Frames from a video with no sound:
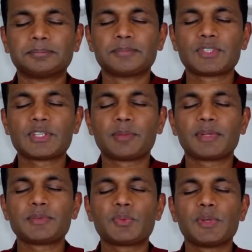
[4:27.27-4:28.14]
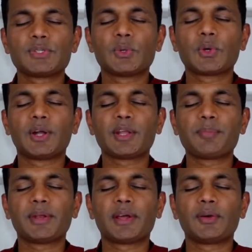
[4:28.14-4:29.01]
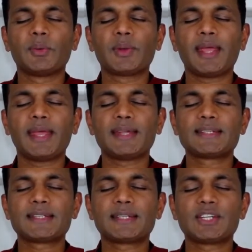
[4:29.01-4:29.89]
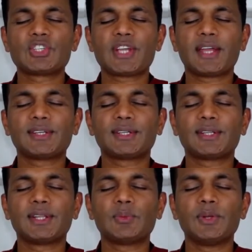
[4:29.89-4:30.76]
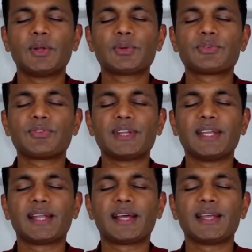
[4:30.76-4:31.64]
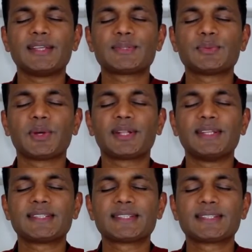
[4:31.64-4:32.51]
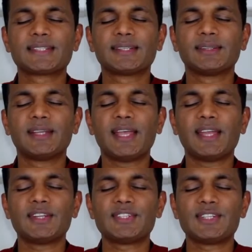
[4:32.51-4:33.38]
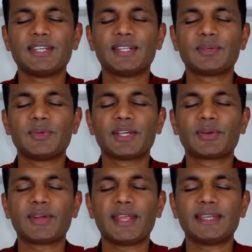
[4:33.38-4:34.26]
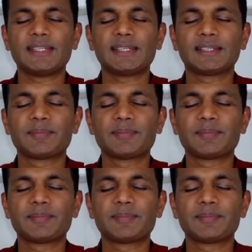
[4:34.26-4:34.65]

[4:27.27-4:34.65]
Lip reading: Sometimes we're so caught up in our own heads and the chatter that we don't realize what this energy that we are creating.